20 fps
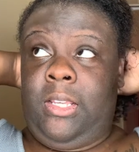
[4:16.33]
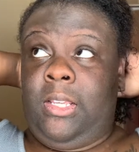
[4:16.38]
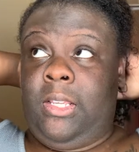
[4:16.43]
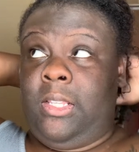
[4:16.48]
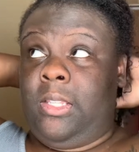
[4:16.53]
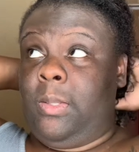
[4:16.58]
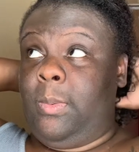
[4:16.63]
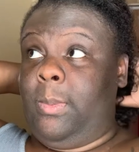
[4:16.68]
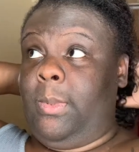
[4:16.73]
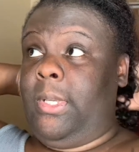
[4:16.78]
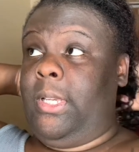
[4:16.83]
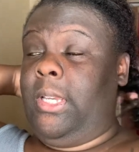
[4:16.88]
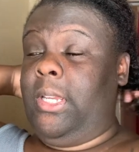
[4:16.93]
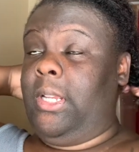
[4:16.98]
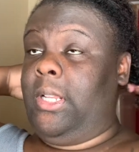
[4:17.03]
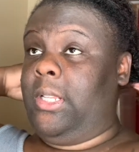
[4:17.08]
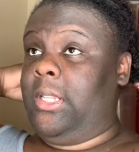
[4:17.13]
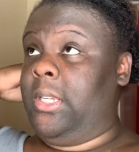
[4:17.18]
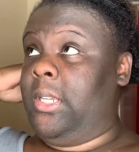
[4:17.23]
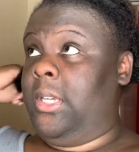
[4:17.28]

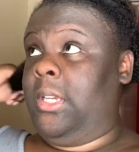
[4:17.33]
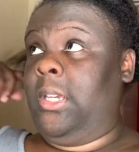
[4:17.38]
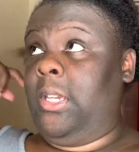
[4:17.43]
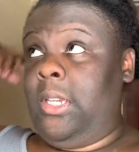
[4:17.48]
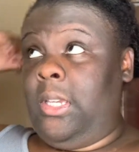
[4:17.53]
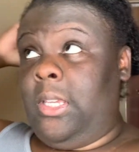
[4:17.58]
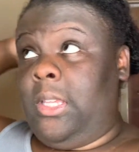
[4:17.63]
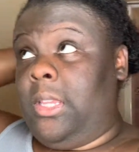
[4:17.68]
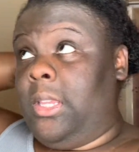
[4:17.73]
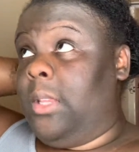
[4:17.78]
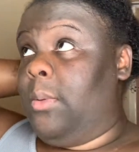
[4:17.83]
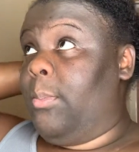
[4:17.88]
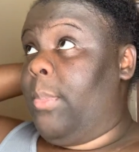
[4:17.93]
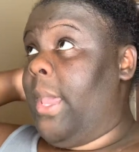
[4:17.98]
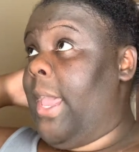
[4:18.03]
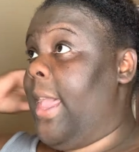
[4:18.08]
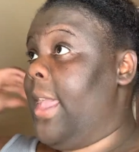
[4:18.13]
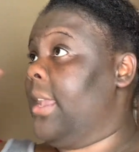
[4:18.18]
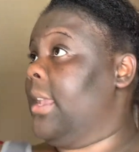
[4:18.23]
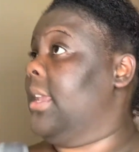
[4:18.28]
split the
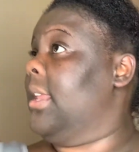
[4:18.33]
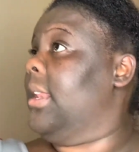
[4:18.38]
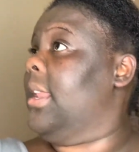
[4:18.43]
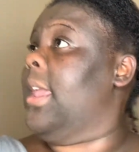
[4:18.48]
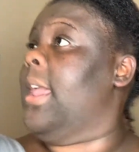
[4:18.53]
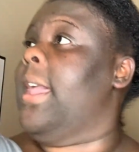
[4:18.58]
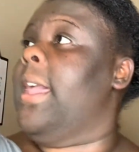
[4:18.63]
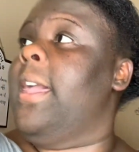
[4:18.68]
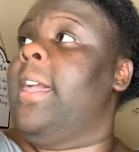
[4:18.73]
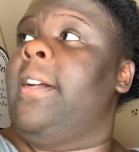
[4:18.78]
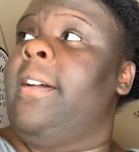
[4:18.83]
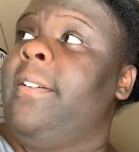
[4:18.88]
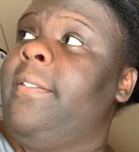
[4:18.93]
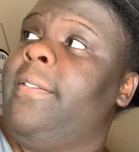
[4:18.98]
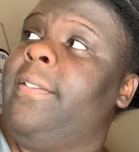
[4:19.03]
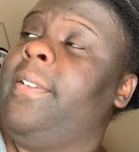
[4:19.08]
back in half.